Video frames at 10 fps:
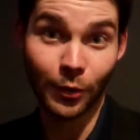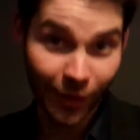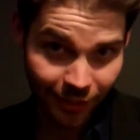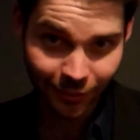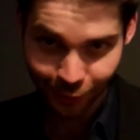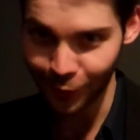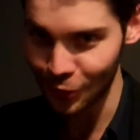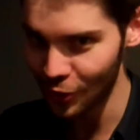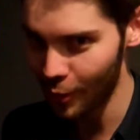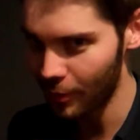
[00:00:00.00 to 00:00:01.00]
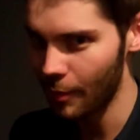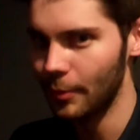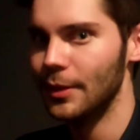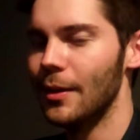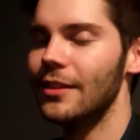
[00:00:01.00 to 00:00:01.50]
a regular on the show
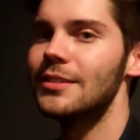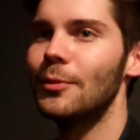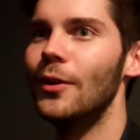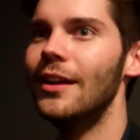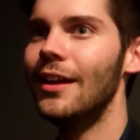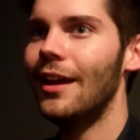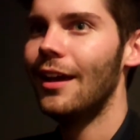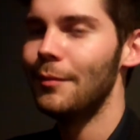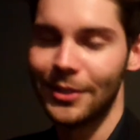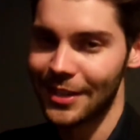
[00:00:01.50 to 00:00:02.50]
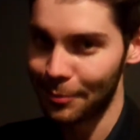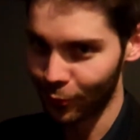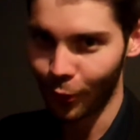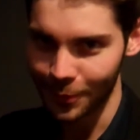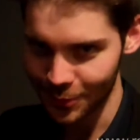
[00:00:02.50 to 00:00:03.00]
probably by this point, because that
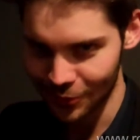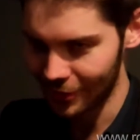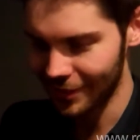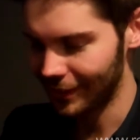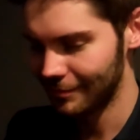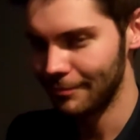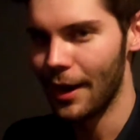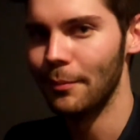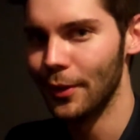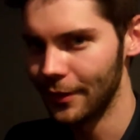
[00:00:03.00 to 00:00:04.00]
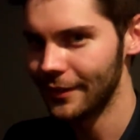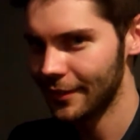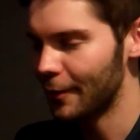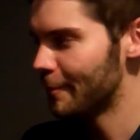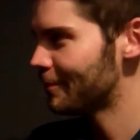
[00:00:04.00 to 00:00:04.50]
performance is just like
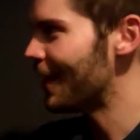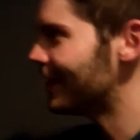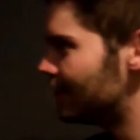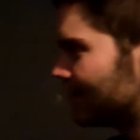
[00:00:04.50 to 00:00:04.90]
mind-blowing. Thank you,